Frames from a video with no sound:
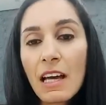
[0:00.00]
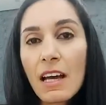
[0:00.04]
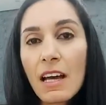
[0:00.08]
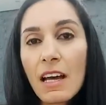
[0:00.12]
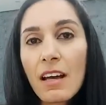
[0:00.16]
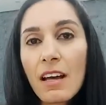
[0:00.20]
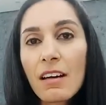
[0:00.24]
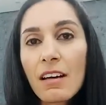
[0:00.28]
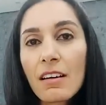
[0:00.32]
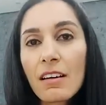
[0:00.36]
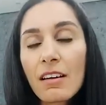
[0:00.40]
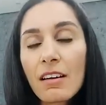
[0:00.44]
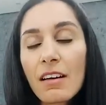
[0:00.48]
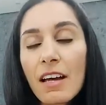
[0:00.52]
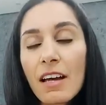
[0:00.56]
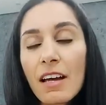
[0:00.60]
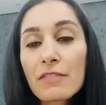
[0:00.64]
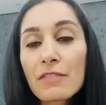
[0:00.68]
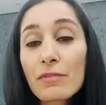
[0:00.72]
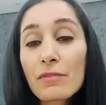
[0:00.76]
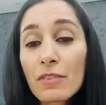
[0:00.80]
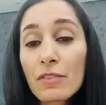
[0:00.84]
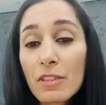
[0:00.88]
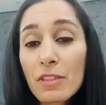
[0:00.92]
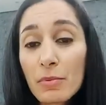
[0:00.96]

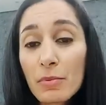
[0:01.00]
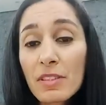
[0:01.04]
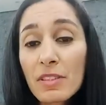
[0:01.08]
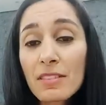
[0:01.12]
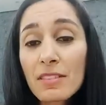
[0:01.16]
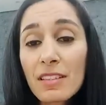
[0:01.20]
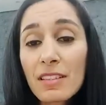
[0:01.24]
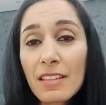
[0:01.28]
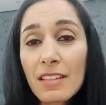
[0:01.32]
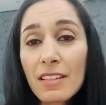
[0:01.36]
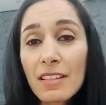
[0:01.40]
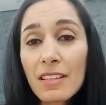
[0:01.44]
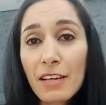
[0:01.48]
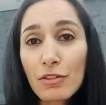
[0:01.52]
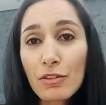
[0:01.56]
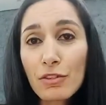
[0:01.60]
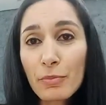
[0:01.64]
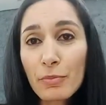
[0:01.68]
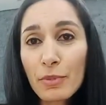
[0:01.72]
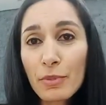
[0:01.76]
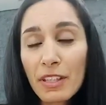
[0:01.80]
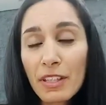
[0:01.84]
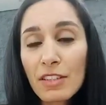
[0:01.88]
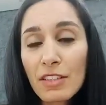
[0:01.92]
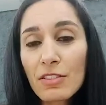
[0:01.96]
As for the business and
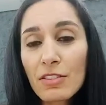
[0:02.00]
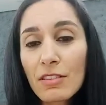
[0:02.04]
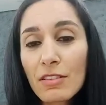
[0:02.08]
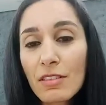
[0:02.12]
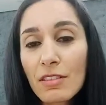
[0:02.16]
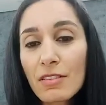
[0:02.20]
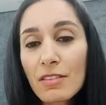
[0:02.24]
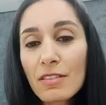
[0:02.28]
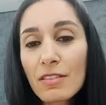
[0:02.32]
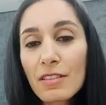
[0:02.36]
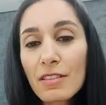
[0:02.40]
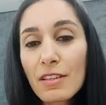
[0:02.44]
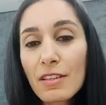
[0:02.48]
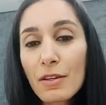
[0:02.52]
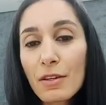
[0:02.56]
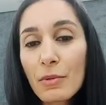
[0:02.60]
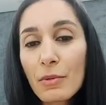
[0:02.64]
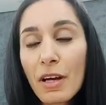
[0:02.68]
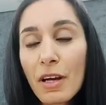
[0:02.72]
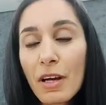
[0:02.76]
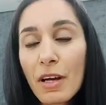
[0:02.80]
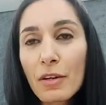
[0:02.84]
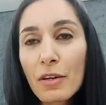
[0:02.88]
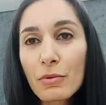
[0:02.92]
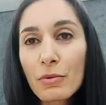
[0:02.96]
operations,
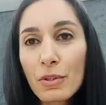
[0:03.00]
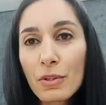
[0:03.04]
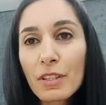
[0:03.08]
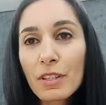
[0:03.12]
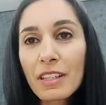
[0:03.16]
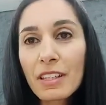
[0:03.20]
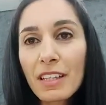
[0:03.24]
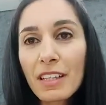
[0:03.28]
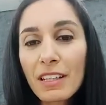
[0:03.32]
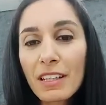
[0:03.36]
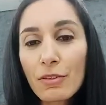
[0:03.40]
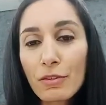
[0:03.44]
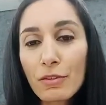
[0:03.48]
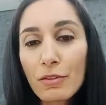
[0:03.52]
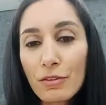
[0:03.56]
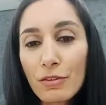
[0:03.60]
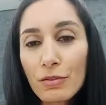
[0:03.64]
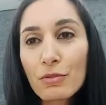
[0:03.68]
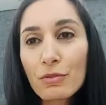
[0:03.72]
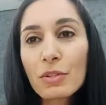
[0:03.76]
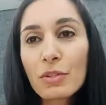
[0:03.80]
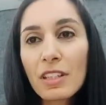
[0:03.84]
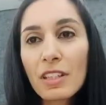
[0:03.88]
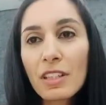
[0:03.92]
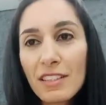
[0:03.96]
we are working on
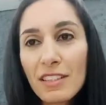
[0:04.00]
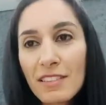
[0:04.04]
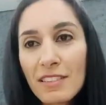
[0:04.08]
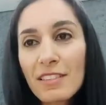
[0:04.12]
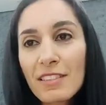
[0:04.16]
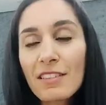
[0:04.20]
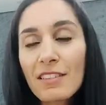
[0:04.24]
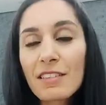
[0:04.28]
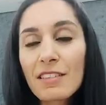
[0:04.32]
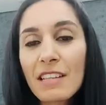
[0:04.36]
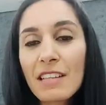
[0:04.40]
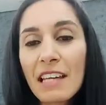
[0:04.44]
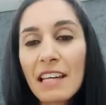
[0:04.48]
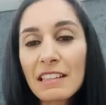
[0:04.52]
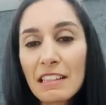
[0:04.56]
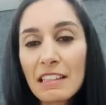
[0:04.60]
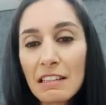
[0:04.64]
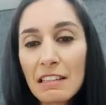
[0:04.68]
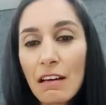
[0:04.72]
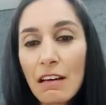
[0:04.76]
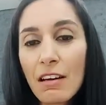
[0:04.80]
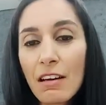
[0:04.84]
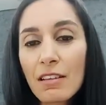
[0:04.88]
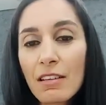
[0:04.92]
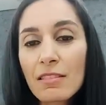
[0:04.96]
new releases and
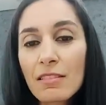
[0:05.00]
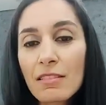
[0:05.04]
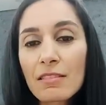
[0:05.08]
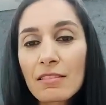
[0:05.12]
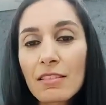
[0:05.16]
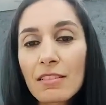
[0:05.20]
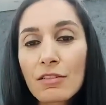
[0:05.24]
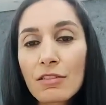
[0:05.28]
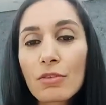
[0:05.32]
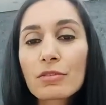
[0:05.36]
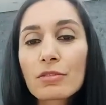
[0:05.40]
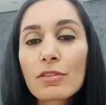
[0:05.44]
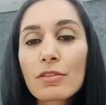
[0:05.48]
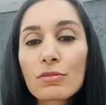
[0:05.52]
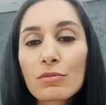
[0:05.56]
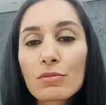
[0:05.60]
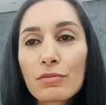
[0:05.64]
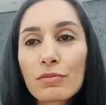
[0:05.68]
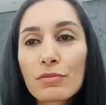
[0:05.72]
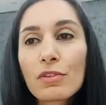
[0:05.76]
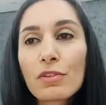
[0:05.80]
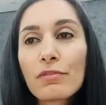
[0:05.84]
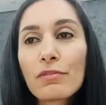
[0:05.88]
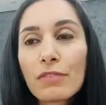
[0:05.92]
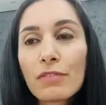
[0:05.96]
designs in order to
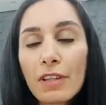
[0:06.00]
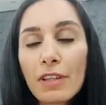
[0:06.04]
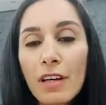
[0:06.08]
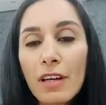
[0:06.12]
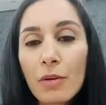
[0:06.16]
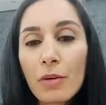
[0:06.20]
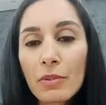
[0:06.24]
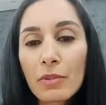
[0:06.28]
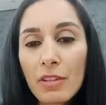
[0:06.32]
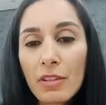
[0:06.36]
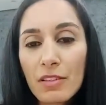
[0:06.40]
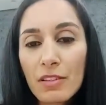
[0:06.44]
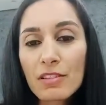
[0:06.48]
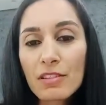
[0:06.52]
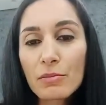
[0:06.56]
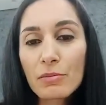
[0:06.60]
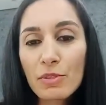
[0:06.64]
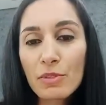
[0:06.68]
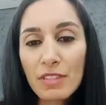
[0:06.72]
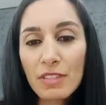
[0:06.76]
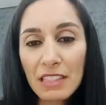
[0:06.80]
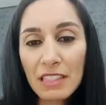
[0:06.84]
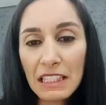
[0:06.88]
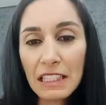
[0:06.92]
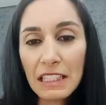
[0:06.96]
fulfill our
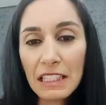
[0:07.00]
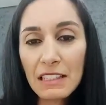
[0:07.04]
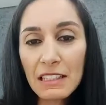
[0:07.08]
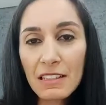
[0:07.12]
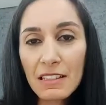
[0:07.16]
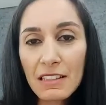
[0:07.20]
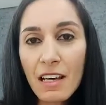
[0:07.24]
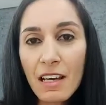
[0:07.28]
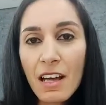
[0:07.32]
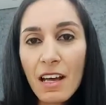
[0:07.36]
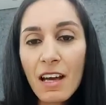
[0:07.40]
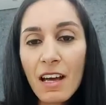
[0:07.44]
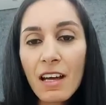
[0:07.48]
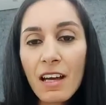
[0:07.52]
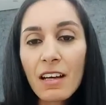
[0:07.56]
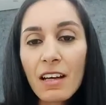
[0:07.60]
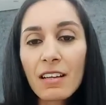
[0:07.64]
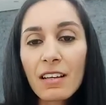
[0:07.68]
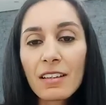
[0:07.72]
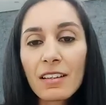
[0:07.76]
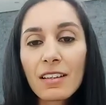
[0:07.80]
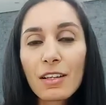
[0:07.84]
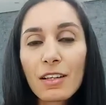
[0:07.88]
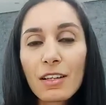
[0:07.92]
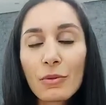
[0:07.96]
customers' needs.
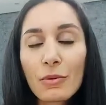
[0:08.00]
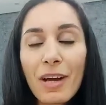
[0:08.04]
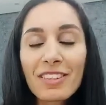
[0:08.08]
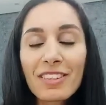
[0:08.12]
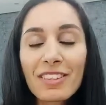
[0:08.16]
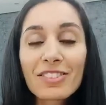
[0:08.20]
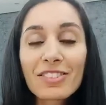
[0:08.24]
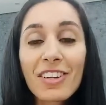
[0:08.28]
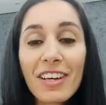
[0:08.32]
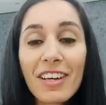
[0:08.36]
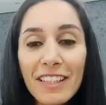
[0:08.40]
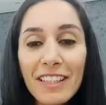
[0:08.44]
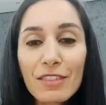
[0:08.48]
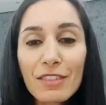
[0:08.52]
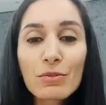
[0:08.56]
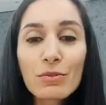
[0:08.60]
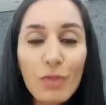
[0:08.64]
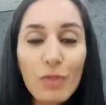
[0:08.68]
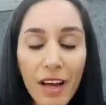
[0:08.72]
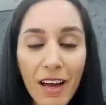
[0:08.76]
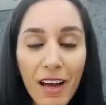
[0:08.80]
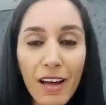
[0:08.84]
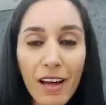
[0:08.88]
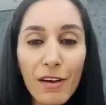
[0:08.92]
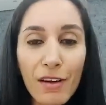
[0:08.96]
We are trying
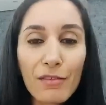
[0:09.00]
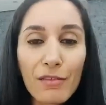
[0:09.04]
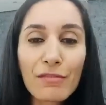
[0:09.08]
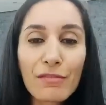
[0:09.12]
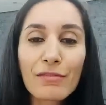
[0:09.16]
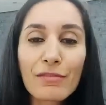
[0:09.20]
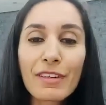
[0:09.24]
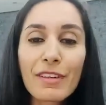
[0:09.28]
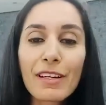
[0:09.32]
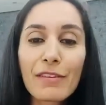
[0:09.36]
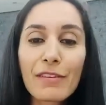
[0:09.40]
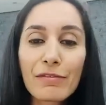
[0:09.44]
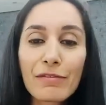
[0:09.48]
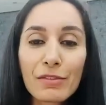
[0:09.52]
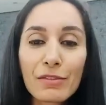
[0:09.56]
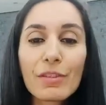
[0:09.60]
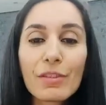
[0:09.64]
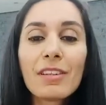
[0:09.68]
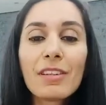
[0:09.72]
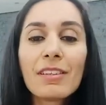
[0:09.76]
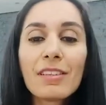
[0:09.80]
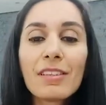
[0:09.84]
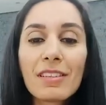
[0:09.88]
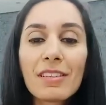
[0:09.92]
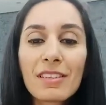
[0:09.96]
to have a
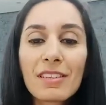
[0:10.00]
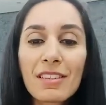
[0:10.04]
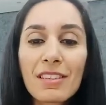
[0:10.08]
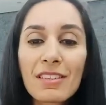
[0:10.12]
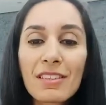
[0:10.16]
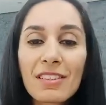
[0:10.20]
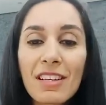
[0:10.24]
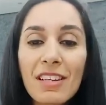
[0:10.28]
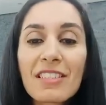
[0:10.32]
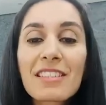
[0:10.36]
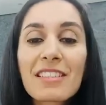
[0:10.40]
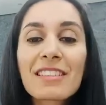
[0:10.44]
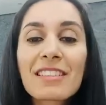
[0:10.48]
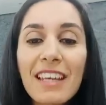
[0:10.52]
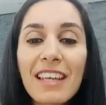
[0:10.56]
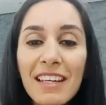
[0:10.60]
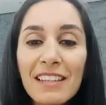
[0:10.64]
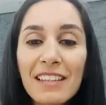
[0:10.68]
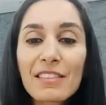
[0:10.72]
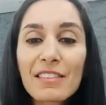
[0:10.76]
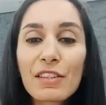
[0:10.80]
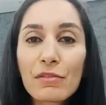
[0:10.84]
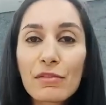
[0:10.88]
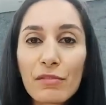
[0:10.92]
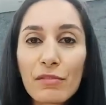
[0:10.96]
full
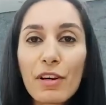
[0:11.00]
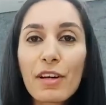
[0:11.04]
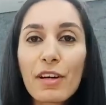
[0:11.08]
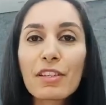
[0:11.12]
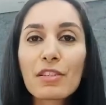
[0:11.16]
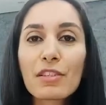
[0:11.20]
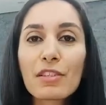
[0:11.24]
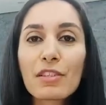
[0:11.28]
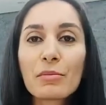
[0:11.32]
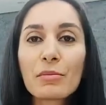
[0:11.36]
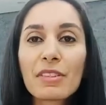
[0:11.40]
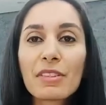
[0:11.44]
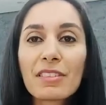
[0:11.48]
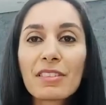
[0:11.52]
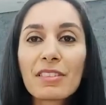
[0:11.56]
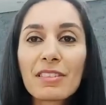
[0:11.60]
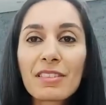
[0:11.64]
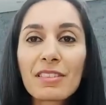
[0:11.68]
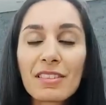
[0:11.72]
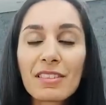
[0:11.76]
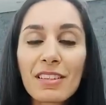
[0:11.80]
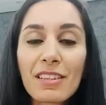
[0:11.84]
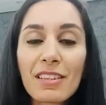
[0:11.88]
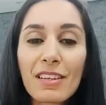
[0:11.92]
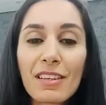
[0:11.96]
sustained environment
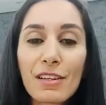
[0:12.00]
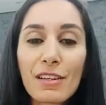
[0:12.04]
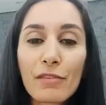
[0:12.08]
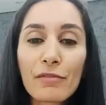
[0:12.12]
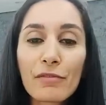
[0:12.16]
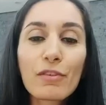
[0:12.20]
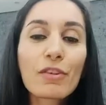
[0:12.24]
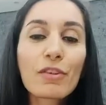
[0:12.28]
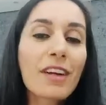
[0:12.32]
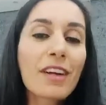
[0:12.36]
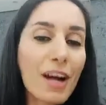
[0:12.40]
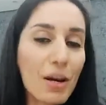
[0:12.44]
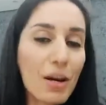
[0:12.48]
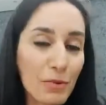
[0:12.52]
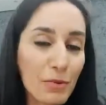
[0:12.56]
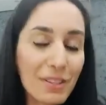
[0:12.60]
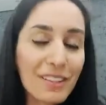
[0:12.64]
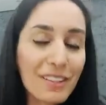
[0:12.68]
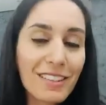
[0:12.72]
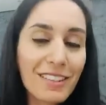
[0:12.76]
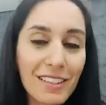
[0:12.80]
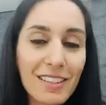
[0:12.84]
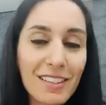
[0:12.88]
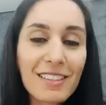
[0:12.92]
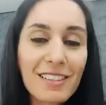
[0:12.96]
for our
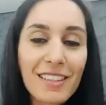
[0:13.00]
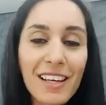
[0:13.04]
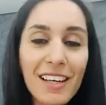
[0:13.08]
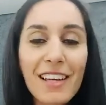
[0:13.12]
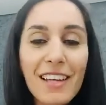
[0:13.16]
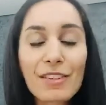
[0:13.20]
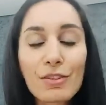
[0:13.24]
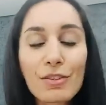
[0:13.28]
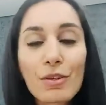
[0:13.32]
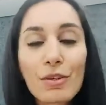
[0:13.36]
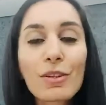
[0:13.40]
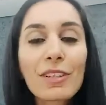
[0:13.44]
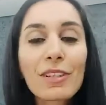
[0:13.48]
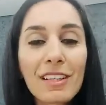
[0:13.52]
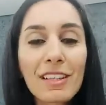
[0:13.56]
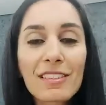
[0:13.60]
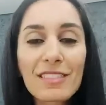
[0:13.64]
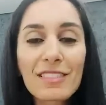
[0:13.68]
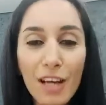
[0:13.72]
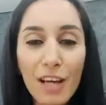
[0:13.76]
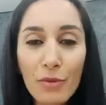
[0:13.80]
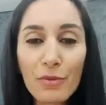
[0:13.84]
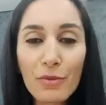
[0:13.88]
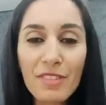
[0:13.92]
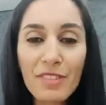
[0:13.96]
kids and all kids
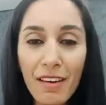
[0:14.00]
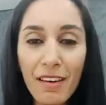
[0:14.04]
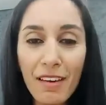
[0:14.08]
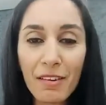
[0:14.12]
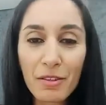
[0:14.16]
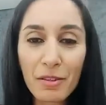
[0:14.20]
out there.